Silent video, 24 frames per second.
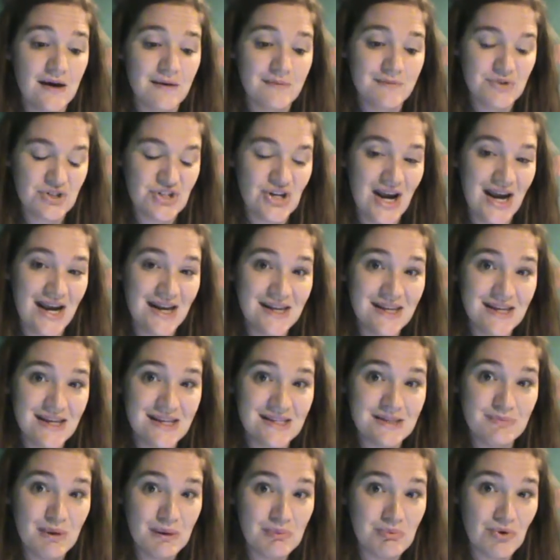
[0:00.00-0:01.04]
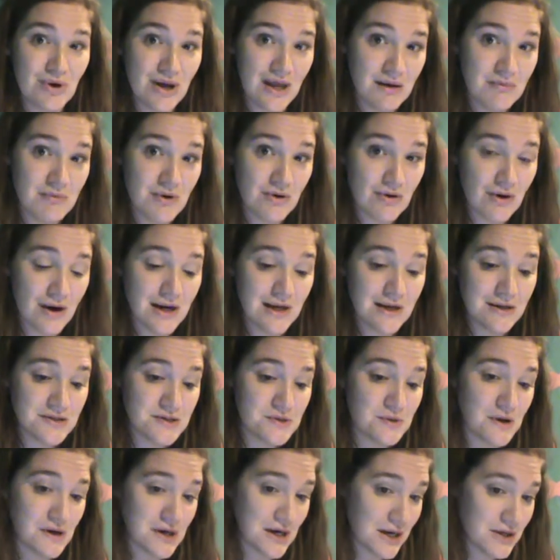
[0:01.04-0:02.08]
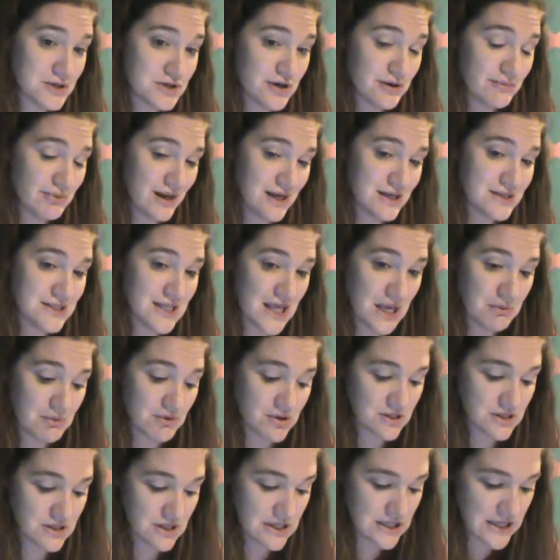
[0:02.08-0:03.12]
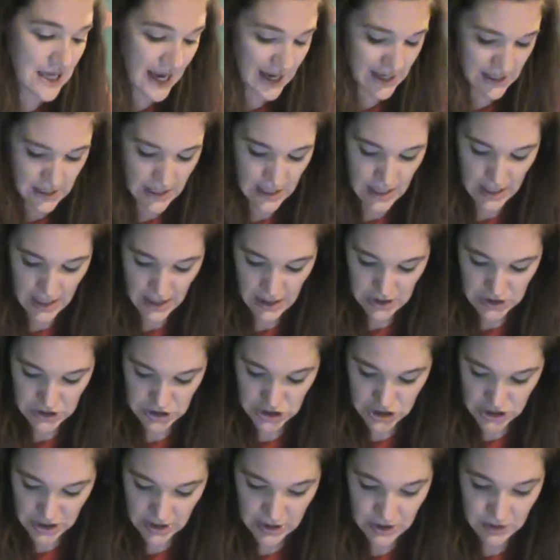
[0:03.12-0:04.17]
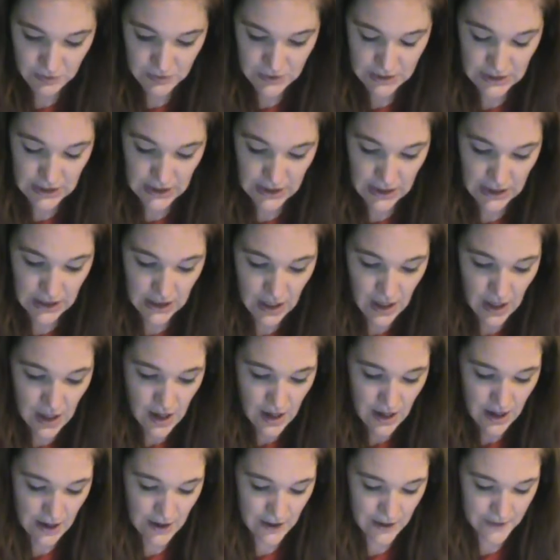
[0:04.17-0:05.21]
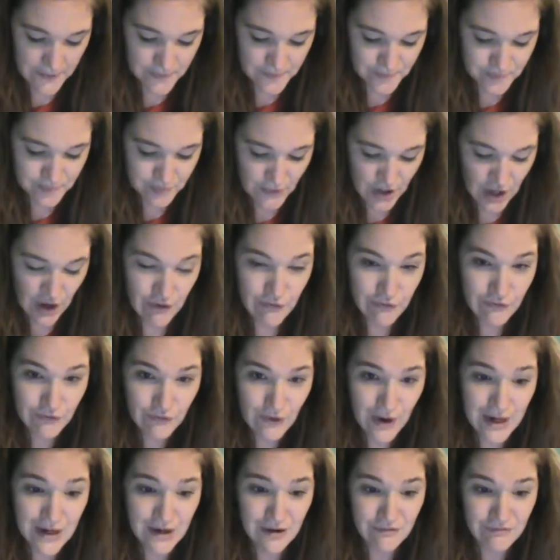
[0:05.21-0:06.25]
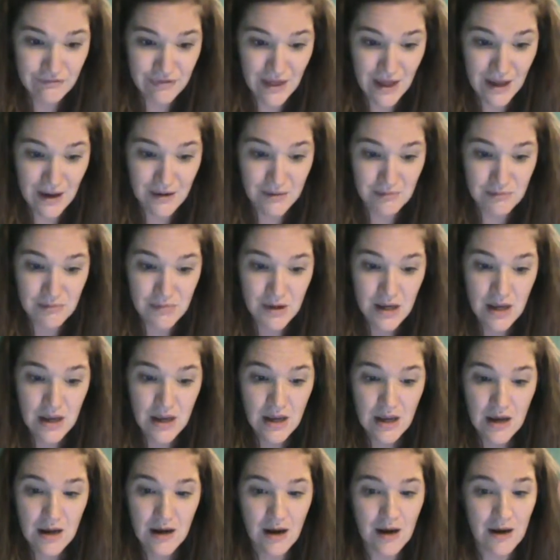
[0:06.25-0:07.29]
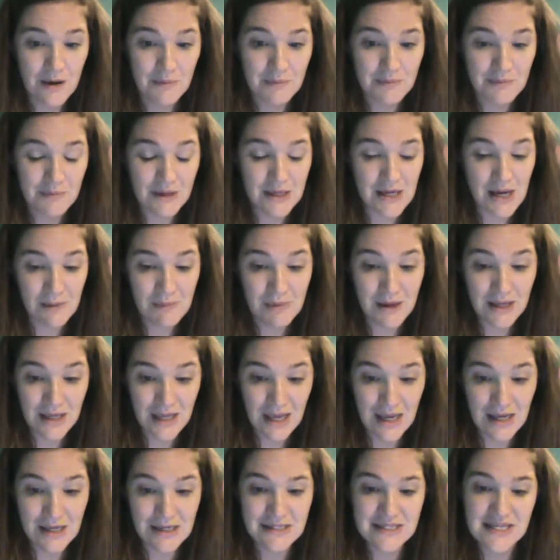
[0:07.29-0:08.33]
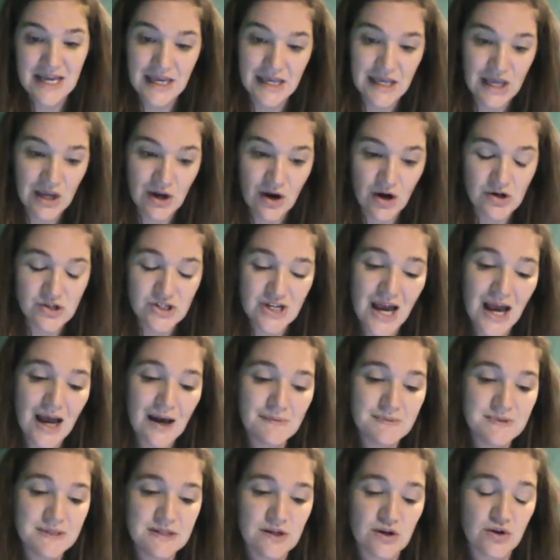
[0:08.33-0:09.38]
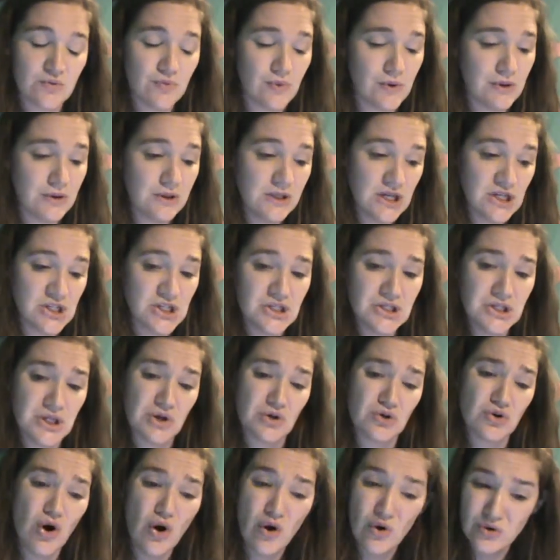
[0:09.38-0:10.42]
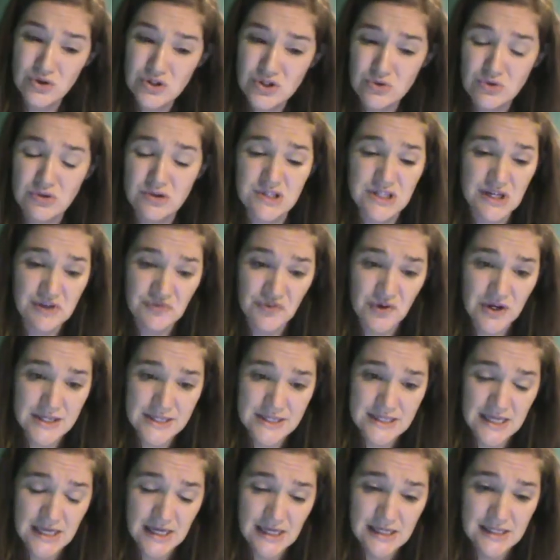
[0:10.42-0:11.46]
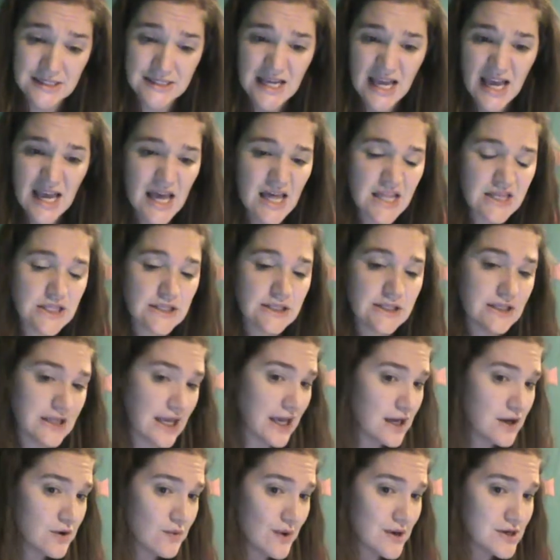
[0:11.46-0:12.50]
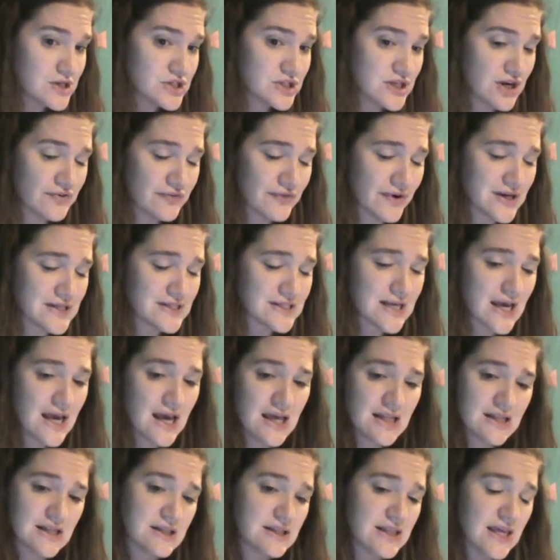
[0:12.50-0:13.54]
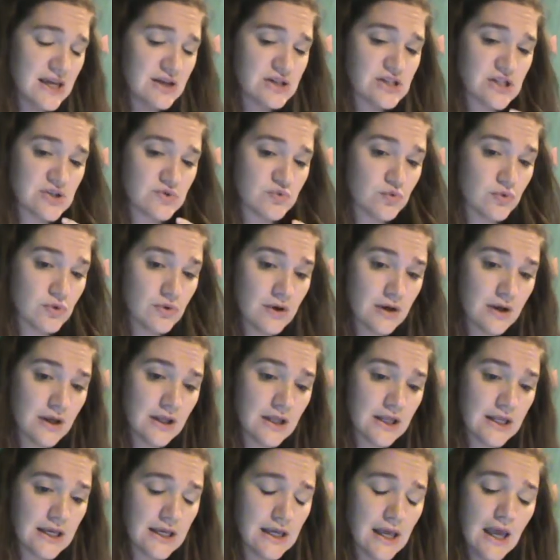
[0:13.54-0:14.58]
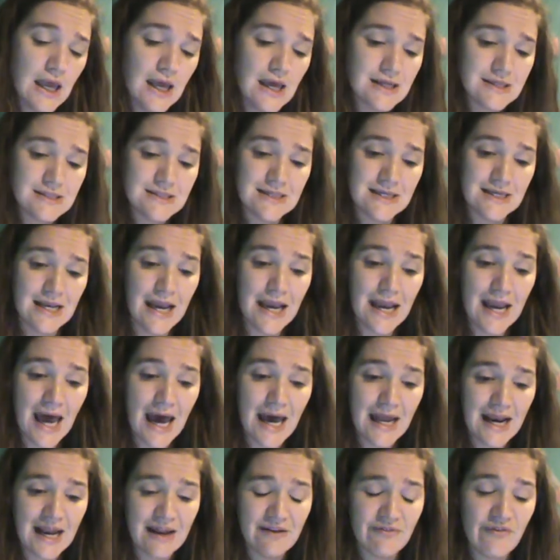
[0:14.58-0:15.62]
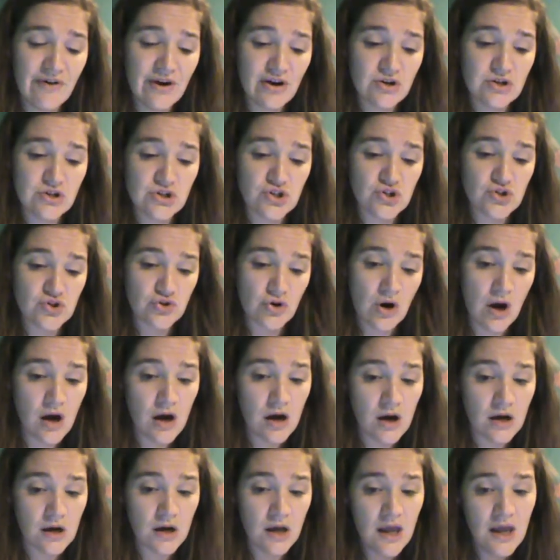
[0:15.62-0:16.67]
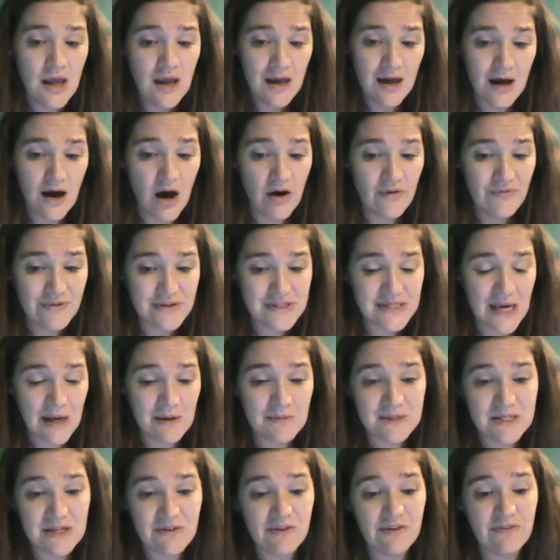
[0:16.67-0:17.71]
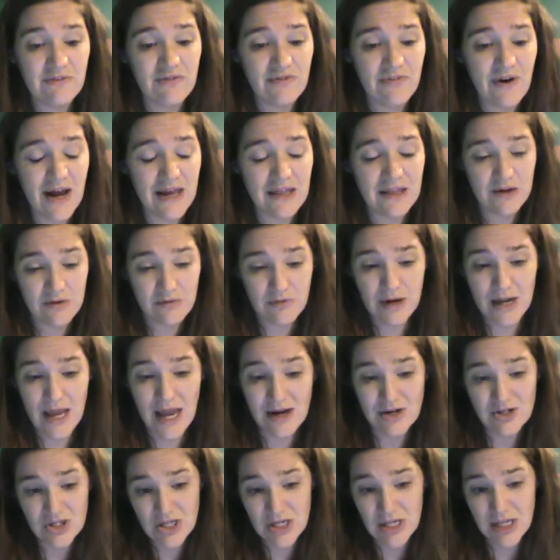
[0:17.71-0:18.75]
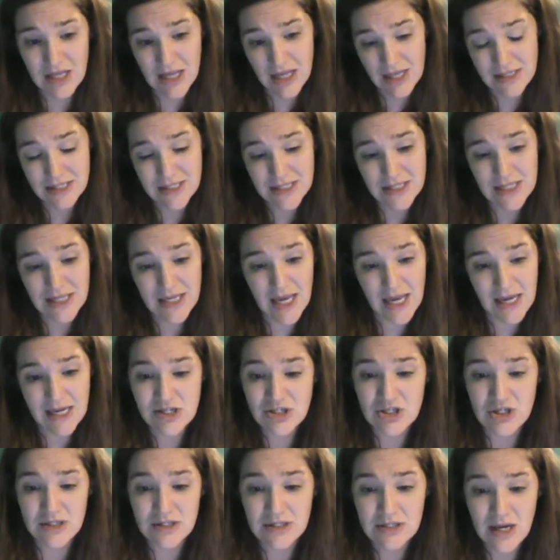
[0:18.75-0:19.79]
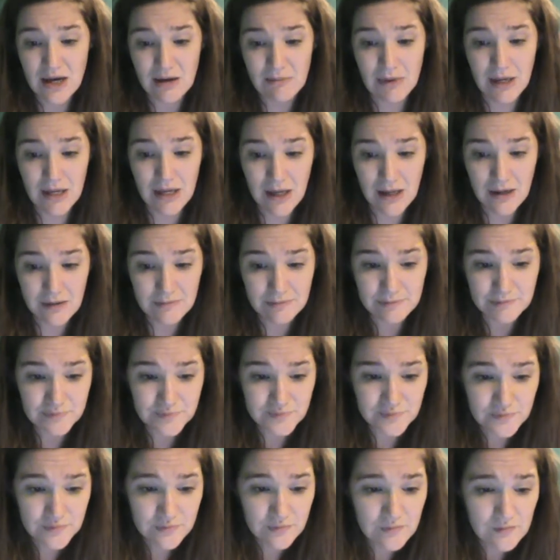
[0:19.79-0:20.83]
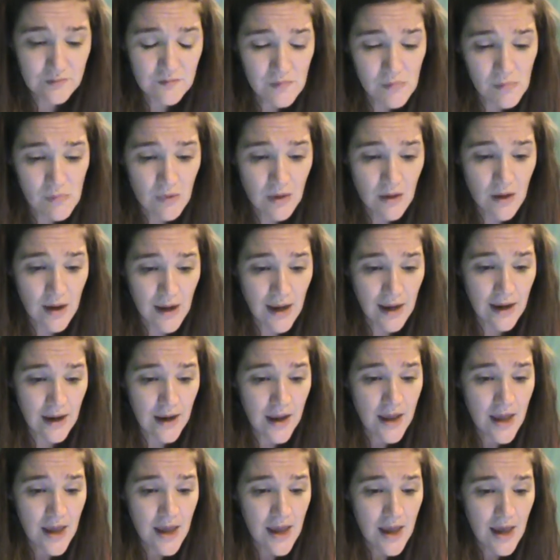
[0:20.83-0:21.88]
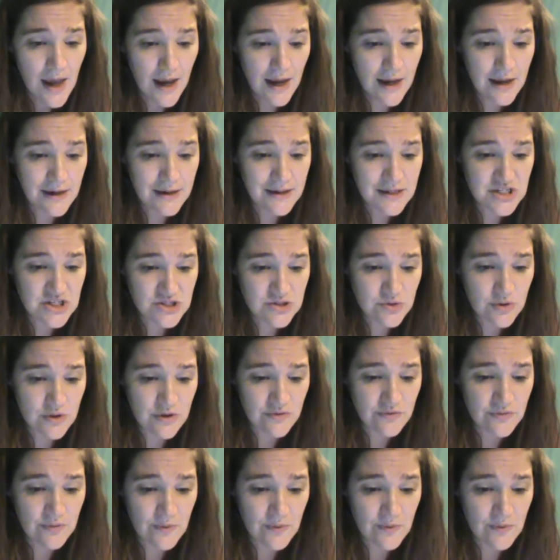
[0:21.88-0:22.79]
Chinese people immigrating to our country, because they were that genuinely afraid of them coming in, taking our jobs, their religious, their cultural differences, the language difference, that they just really did not have very strong, oftentimes even violent reaction against the Asians coming in. Okay, and just sort of